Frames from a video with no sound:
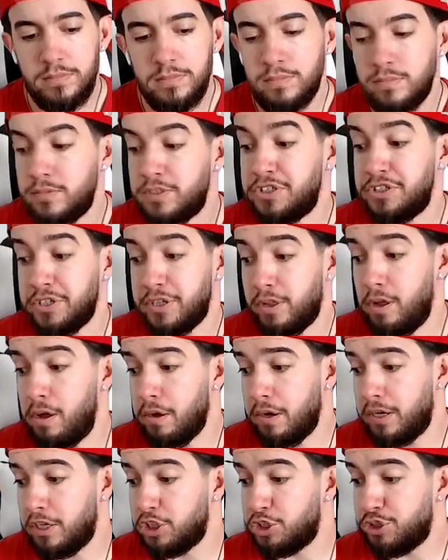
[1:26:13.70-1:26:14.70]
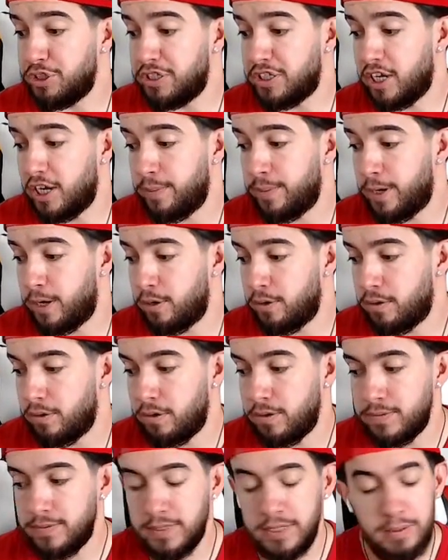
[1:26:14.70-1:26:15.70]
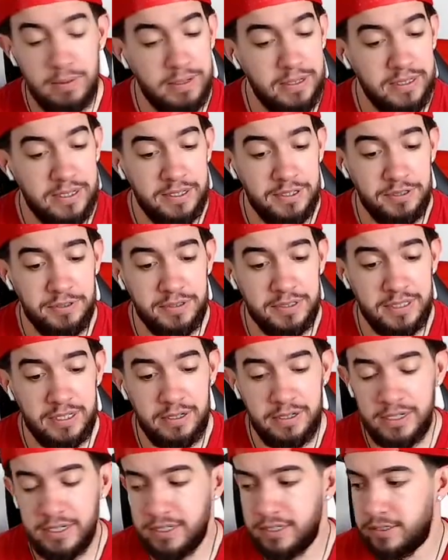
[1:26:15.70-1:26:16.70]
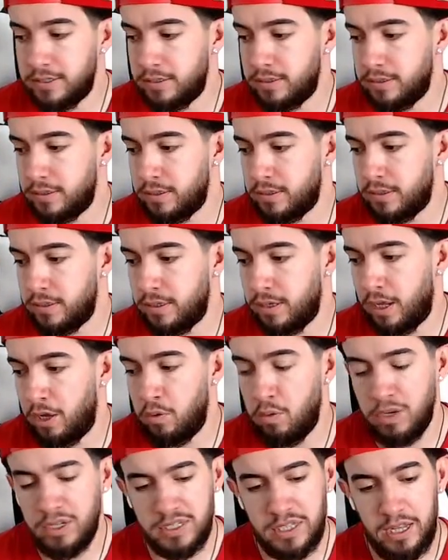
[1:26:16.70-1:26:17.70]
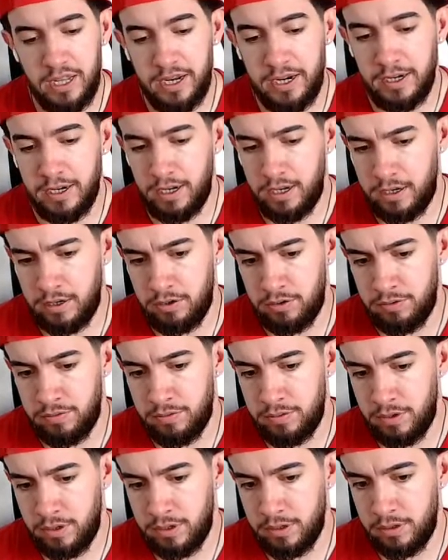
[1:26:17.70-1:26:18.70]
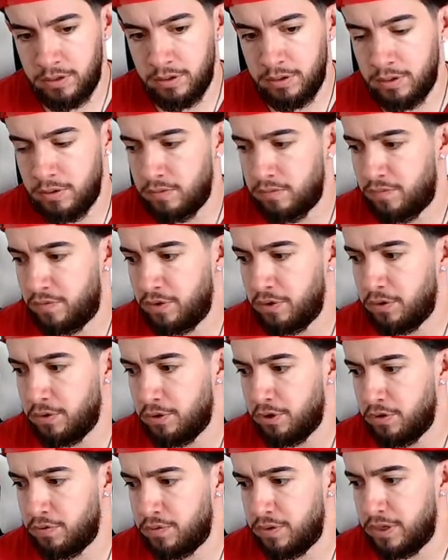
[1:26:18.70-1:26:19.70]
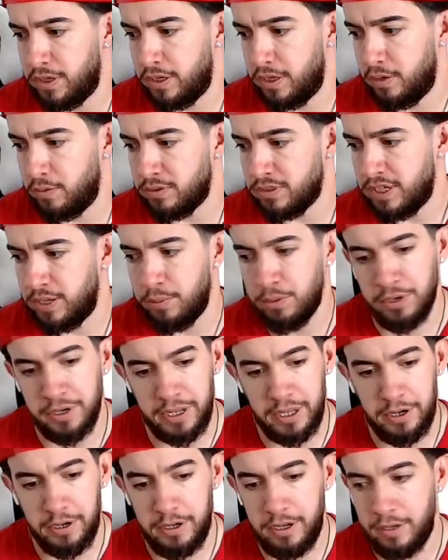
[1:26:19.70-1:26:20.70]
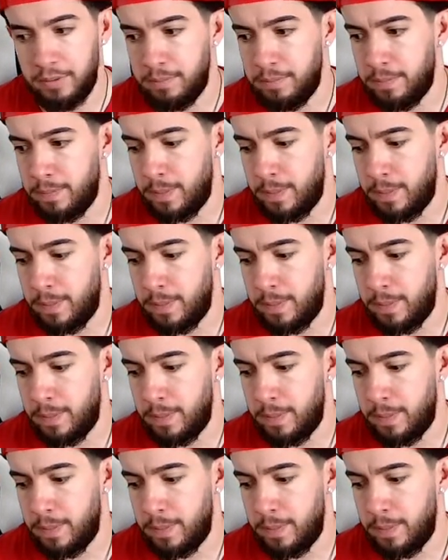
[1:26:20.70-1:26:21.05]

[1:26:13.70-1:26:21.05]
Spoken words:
There's a long injury timeout. Hopefully it wasn't no too serious. He was laying down on the field. Hopefully he was able to get up.